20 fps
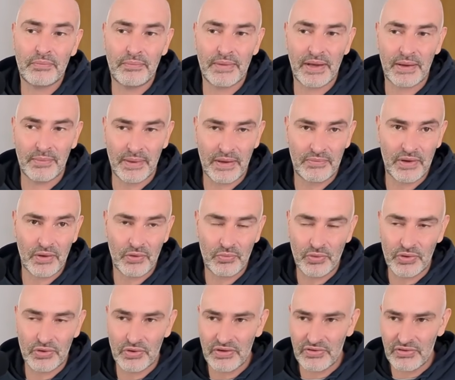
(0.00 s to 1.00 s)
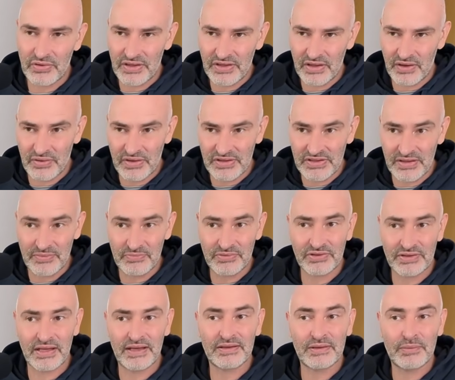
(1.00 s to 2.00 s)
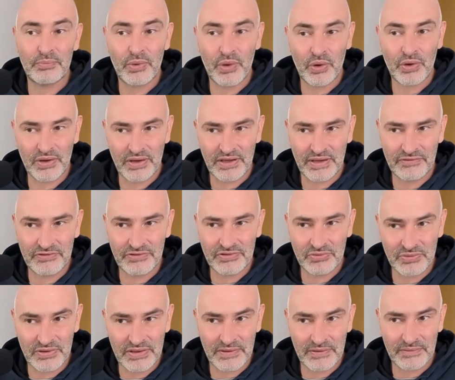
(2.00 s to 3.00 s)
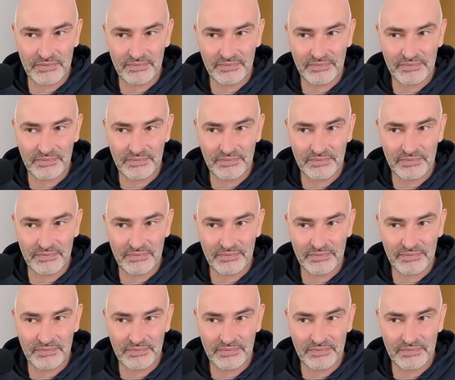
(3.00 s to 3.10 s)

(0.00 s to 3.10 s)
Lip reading: But above all, we're going to encourage him to take the pawn on f3.